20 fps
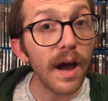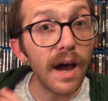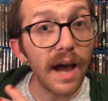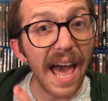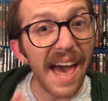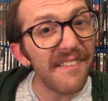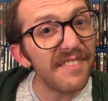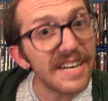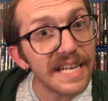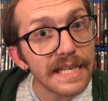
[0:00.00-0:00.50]

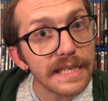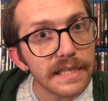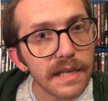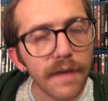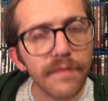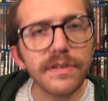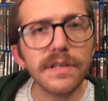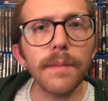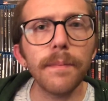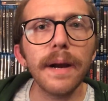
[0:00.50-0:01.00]
evidence
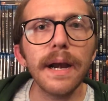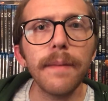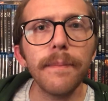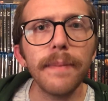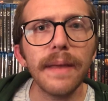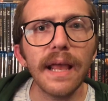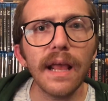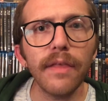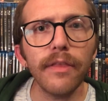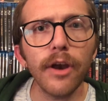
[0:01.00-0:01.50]
of somebody
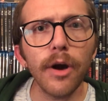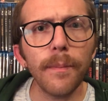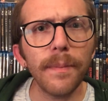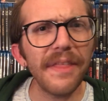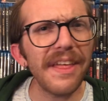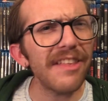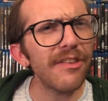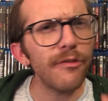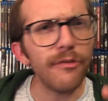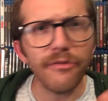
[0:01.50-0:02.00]
being there, but
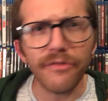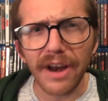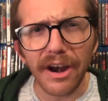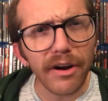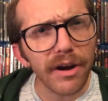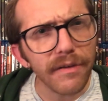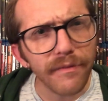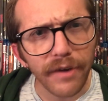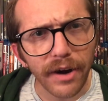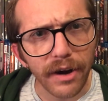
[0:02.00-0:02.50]
that's
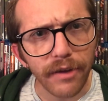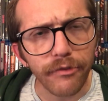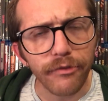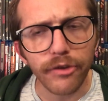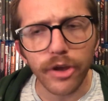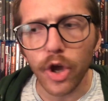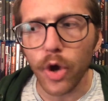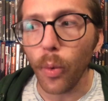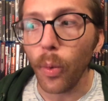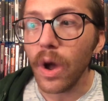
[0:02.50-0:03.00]
very
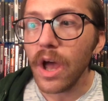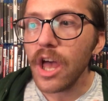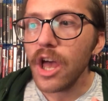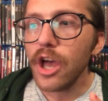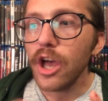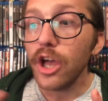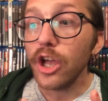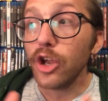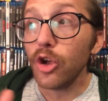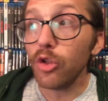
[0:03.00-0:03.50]
few.
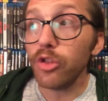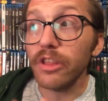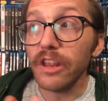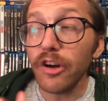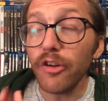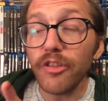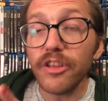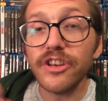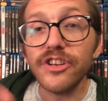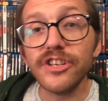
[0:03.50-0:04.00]
You'll
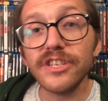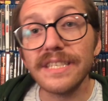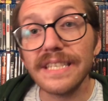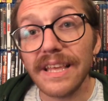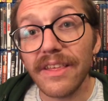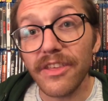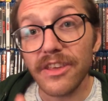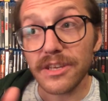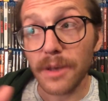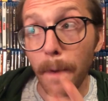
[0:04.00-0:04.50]
literally just see
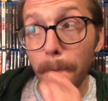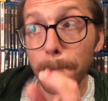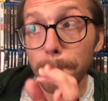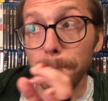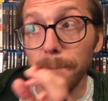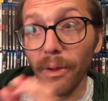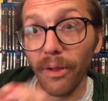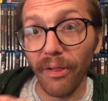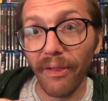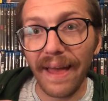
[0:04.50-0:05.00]
this
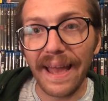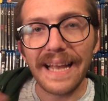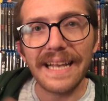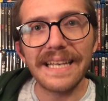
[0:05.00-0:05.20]
blank